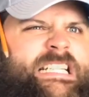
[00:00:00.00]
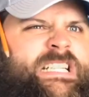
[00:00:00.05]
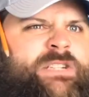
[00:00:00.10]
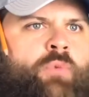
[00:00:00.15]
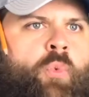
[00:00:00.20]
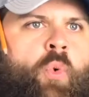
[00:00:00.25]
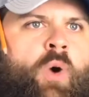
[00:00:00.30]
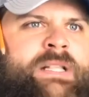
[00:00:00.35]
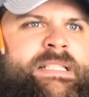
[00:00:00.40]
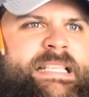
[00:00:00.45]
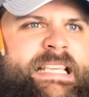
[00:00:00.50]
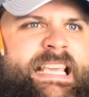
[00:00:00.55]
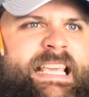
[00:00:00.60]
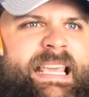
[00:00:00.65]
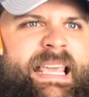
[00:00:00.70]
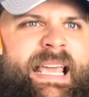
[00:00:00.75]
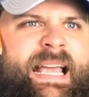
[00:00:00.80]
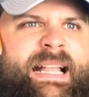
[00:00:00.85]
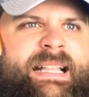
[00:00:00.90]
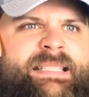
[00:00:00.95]
and once he
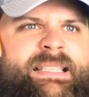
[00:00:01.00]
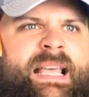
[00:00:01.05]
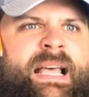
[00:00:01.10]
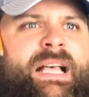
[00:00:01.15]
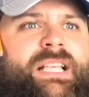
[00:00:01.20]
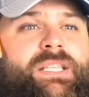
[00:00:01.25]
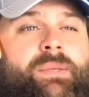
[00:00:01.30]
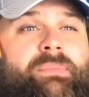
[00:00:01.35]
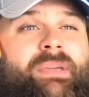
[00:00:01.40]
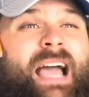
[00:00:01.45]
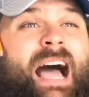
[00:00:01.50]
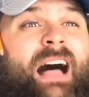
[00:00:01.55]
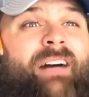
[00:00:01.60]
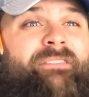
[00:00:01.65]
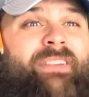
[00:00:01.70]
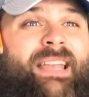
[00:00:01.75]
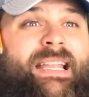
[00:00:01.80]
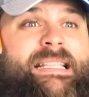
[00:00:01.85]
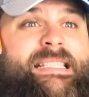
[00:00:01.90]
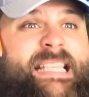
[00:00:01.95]
gets some
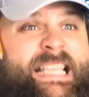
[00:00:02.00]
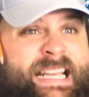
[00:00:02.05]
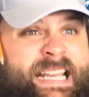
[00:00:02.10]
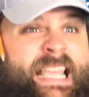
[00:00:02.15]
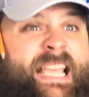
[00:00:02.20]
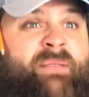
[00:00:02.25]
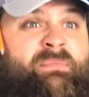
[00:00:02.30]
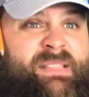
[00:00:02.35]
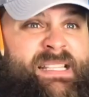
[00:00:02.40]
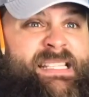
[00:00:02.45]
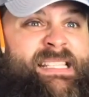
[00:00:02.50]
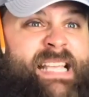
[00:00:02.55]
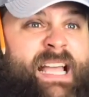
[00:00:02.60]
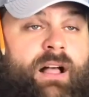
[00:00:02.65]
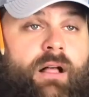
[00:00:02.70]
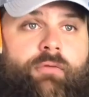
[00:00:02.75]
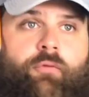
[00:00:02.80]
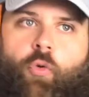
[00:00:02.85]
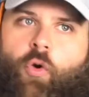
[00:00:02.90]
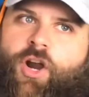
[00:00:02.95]
confidence in
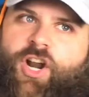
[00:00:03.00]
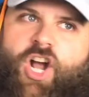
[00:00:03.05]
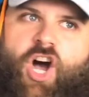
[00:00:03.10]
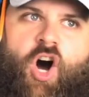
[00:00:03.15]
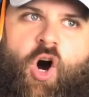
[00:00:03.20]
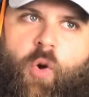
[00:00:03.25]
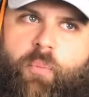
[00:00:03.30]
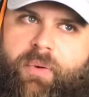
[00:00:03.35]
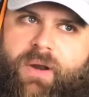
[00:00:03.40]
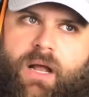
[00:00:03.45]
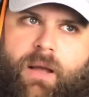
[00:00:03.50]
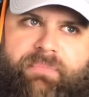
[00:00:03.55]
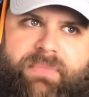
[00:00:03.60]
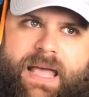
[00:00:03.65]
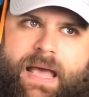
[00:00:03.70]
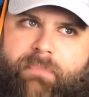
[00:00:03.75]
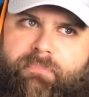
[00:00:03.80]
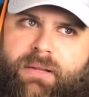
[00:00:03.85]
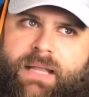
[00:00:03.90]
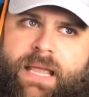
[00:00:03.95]
himself, we're going to open up
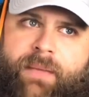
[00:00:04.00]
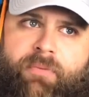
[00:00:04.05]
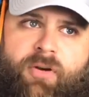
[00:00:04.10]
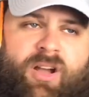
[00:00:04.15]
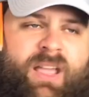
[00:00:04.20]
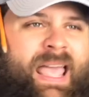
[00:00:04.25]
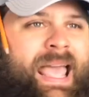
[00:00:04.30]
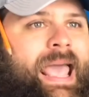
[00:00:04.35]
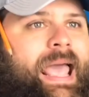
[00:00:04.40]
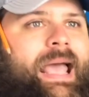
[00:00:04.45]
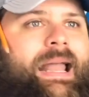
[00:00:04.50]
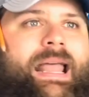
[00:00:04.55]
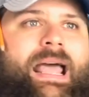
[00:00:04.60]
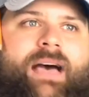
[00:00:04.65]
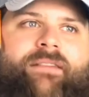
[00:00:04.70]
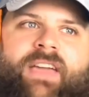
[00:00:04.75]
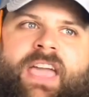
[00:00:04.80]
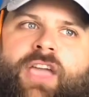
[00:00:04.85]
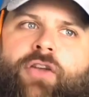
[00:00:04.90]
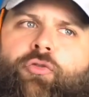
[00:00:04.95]
that playbook and
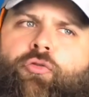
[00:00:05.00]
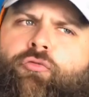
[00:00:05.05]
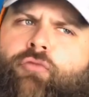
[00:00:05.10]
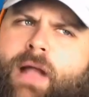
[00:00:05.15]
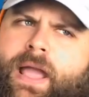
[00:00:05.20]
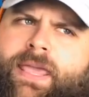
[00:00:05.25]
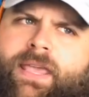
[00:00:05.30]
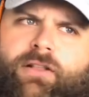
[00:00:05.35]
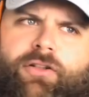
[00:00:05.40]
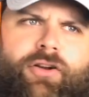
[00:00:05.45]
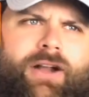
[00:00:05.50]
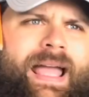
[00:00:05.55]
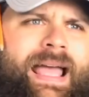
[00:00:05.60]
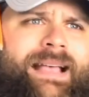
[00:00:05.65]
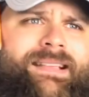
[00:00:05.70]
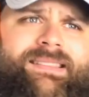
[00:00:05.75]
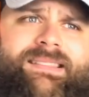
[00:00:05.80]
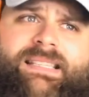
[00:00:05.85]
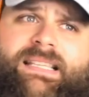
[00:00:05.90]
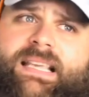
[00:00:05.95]
have a regular
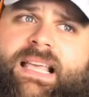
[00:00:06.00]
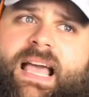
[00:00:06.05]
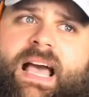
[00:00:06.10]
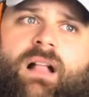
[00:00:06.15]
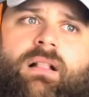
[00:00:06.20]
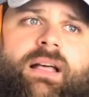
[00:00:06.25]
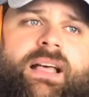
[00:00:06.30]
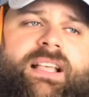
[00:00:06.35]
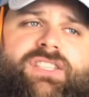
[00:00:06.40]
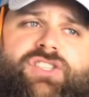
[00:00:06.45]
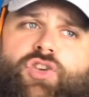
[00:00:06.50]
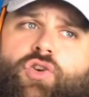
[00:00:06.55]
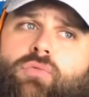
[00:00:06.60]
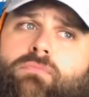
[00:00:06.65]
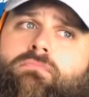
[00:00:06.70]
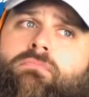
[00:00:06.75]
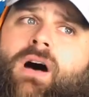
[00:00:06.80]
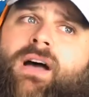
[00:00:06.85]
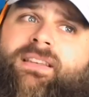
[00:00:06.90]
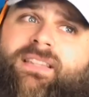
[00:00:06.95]
SCLSU
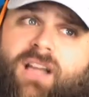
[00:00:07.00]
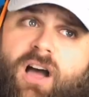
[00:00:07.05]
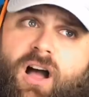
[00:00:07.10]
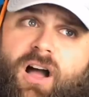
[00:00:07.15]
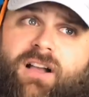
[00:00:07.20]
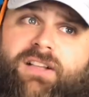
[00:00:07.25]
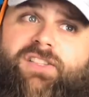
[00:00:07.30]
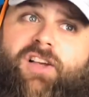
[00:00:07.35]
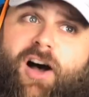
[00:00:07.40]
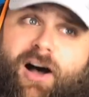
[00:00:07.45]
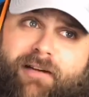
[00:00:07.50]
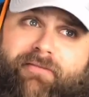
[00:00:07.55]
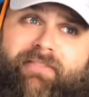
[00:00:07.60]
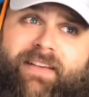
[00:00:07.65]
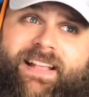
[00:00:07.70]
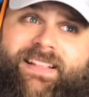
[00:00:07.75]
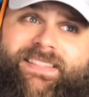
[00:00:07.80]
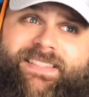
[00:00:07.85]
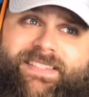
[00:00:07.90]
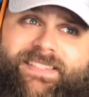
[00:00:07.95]
Mud Dogs
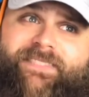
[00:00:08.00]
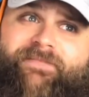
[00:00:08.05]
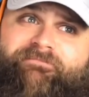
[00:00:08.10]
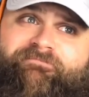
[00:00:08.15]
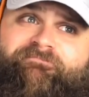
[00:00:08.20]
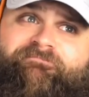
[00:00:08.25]
offense.